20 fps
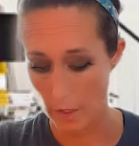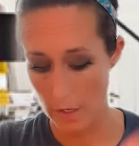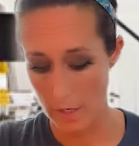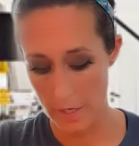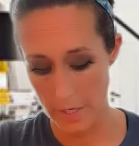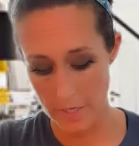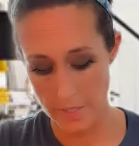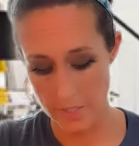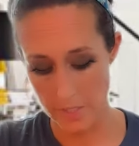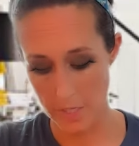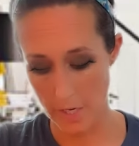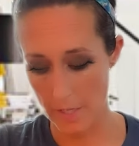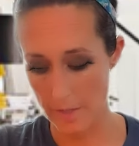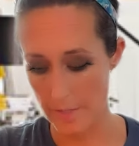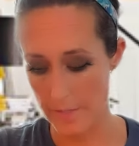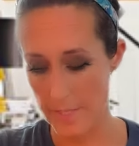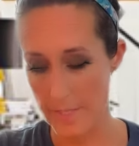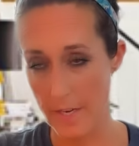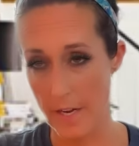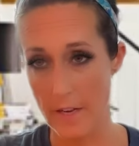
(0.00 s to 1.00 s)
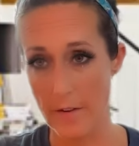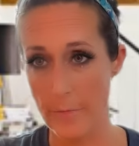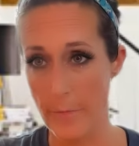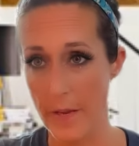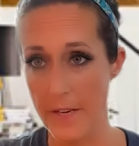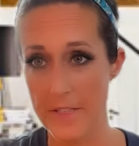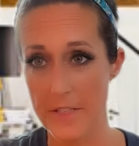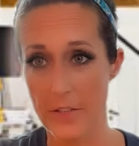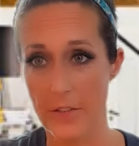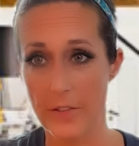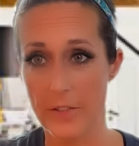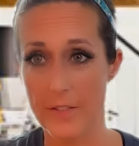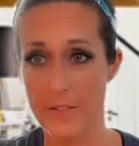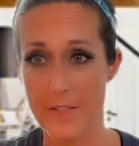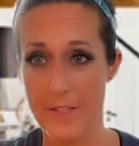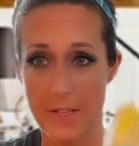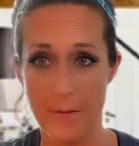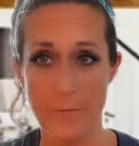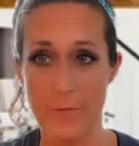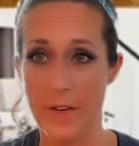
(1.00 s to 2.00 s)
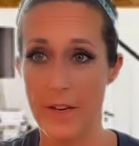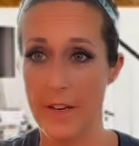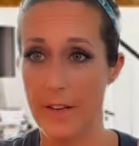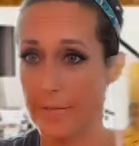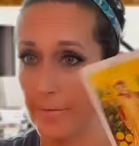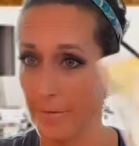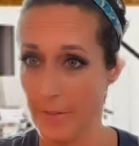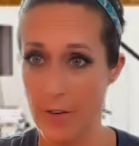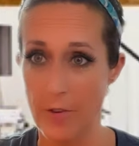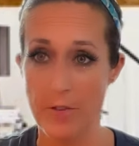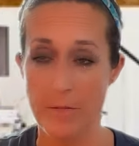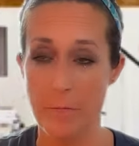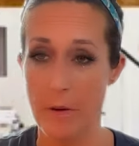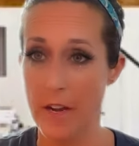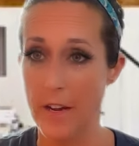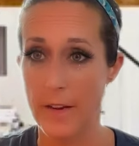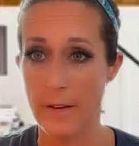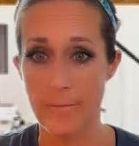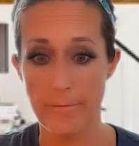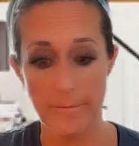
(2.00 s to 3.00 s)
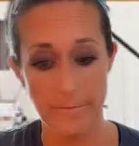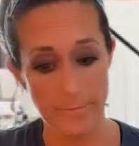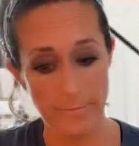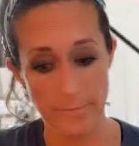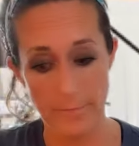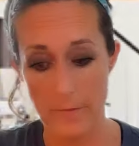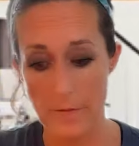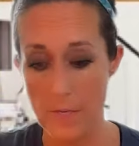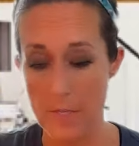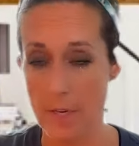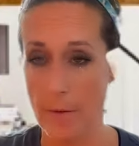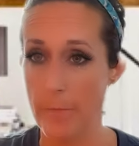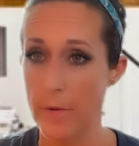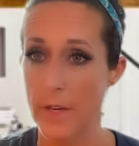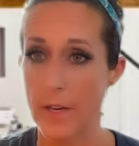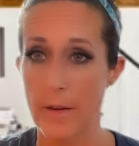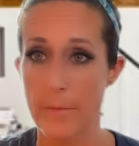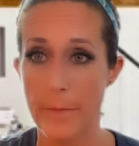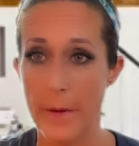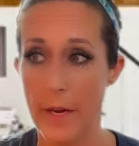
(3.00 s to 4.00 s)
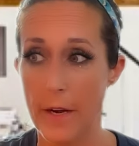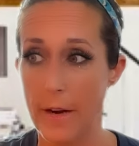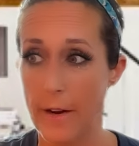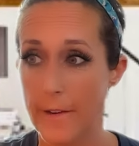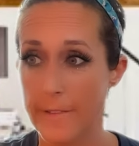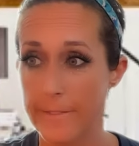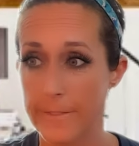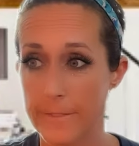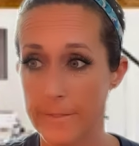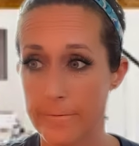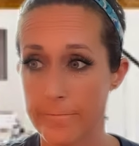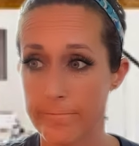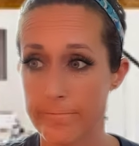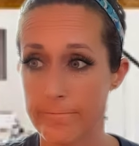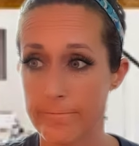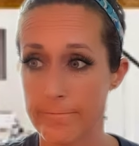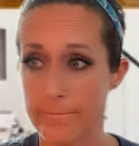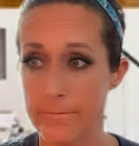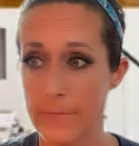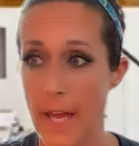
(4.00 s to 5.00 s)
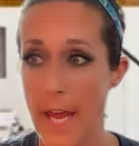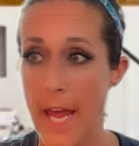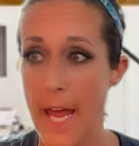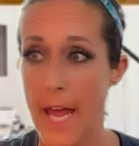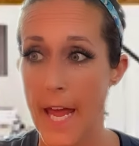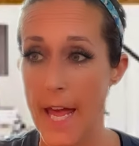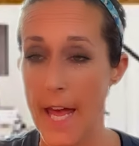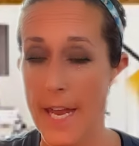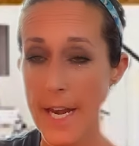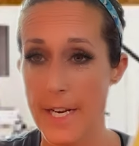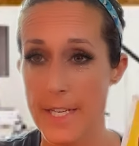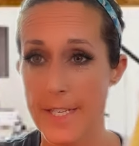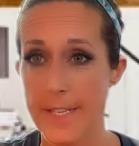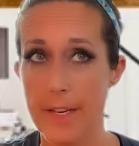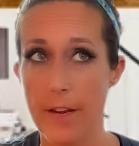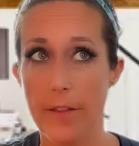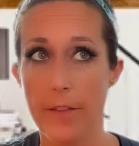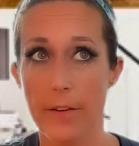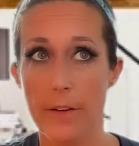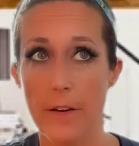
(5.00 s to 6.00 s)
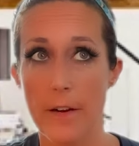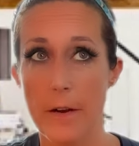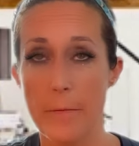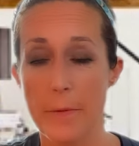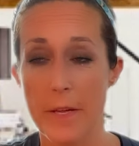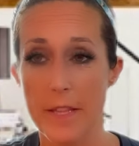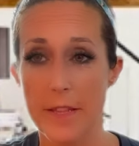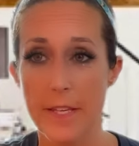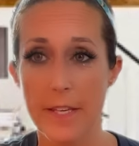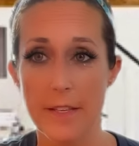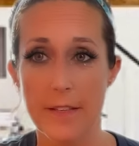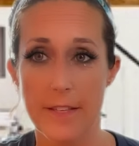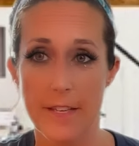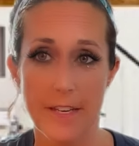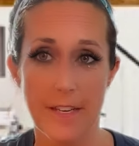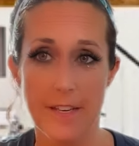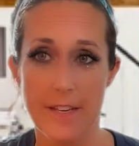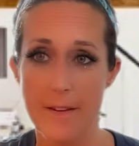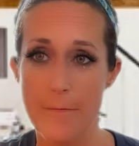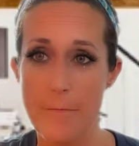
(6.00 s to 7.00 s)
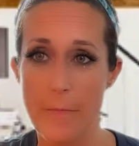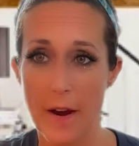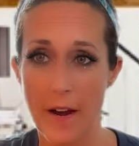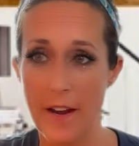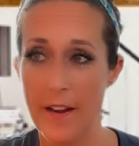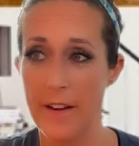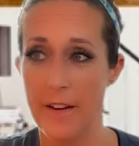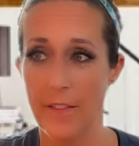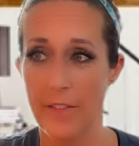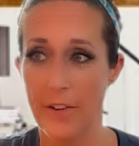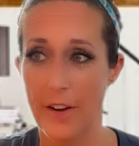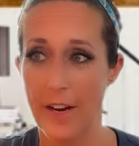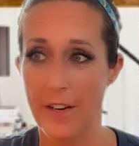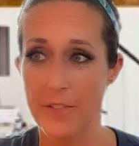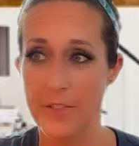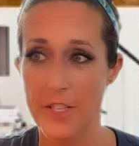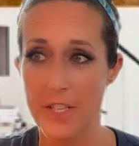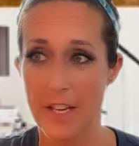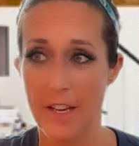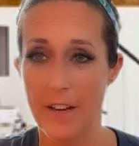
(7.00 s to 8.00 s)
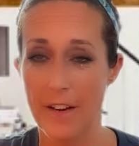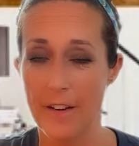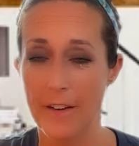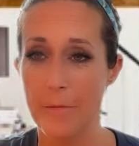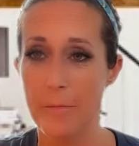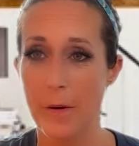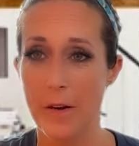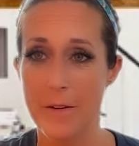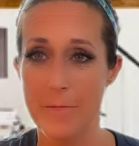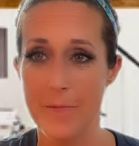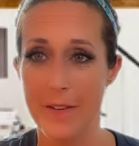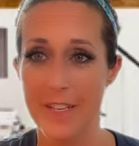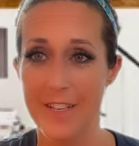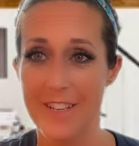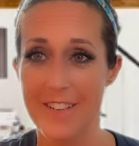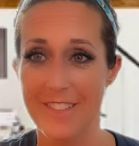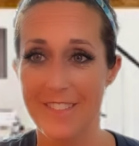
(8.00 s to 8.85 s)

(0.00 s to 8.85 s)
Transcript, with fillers: He just got this Nine of Pentacles. Somebody, here's money. Somebody got paid off. And I saw the comment that they didn't buy another house, they got an apartment.